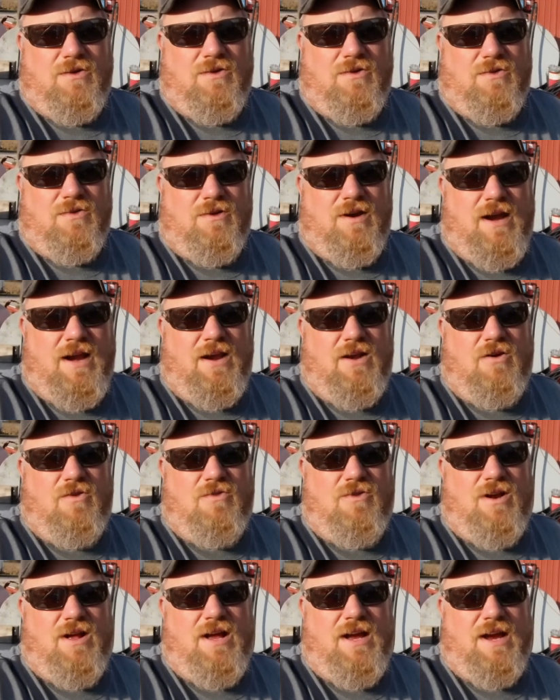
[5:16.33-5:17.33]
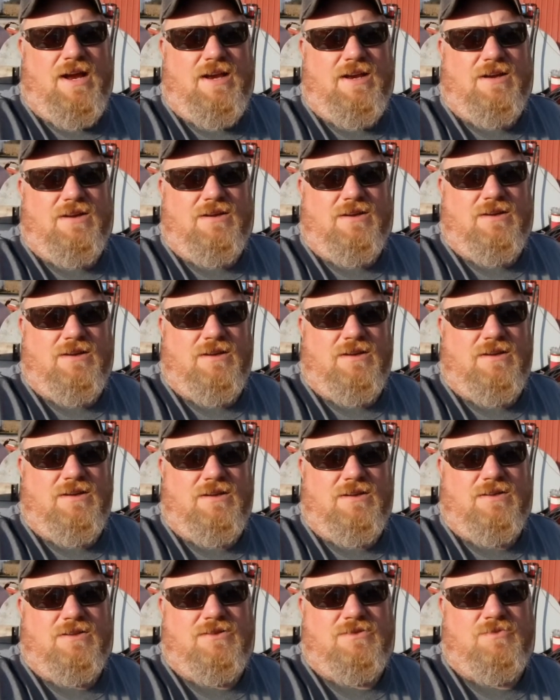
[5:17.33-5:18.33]
rain overnight, and
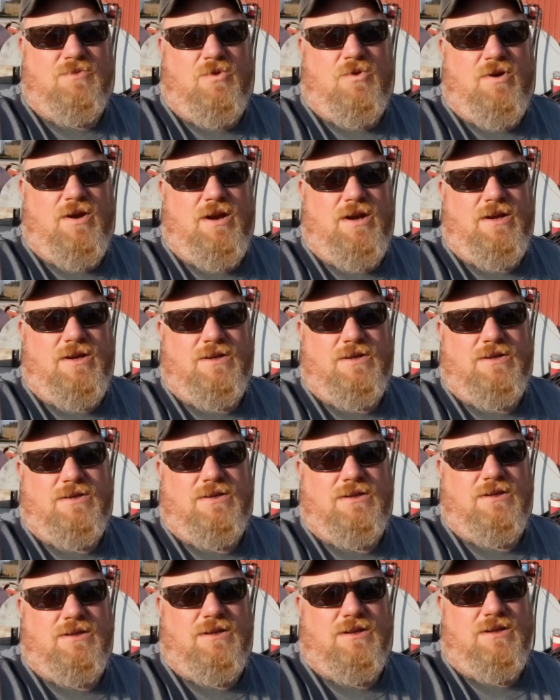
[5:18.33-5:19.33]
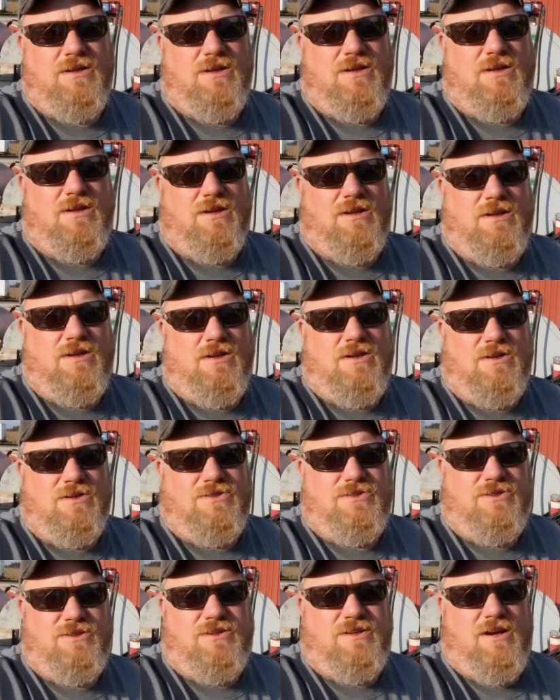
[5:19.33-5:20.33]
this morning,
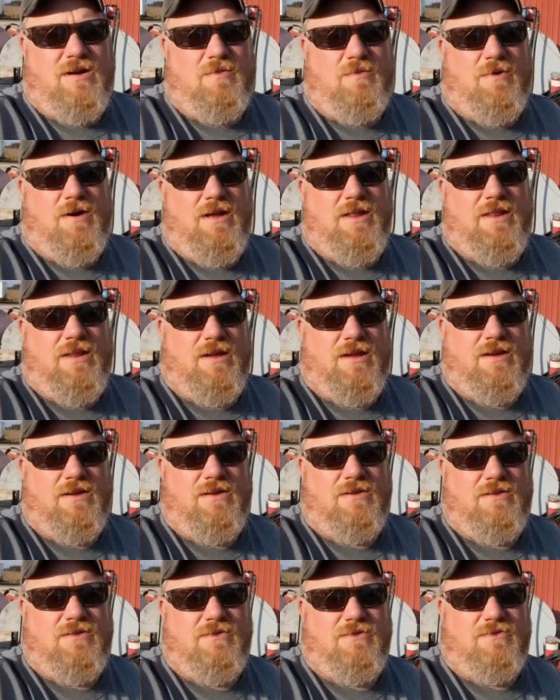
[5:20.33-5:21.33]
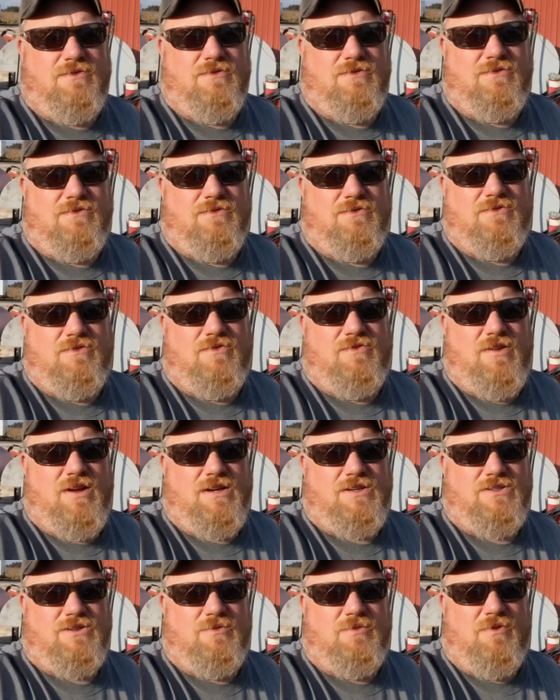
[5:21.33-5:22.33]
as you can tell by the
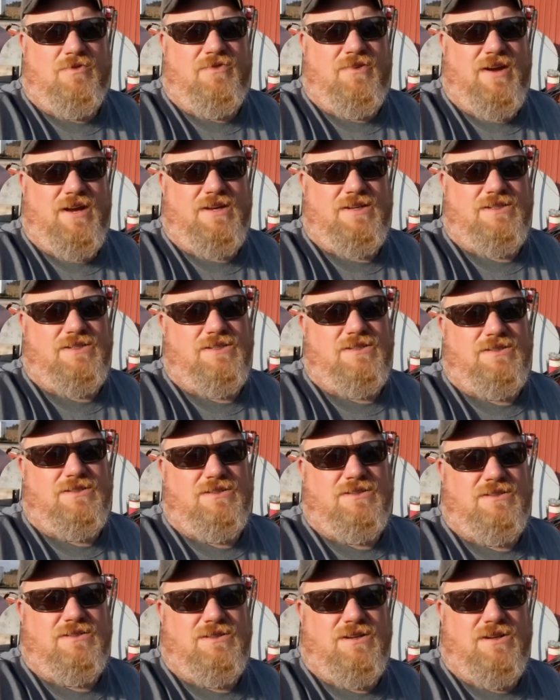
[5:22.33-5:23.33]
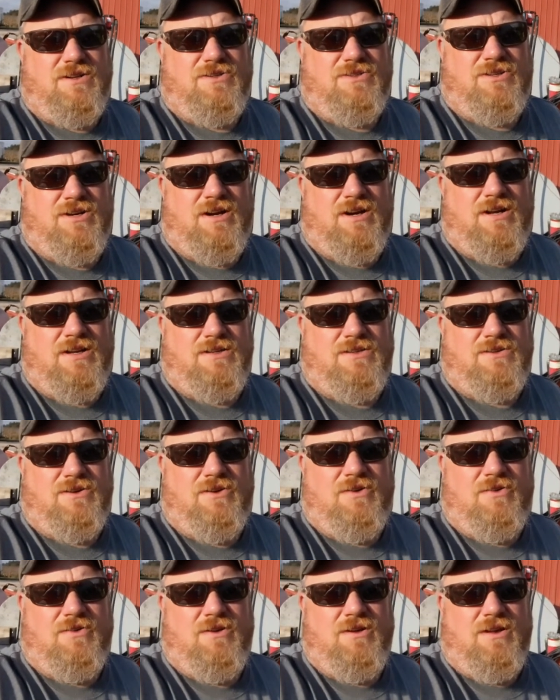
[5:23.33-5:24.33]
reflection on my face, the sun's shining, so